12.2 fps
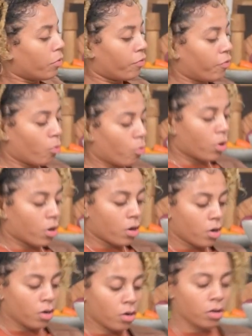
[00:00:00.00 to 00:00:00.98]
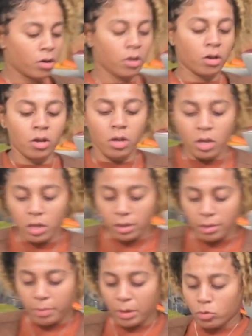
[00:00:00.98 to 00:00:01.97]
for
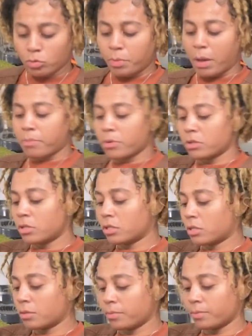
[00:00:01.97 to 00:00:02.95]
the pickled peppers.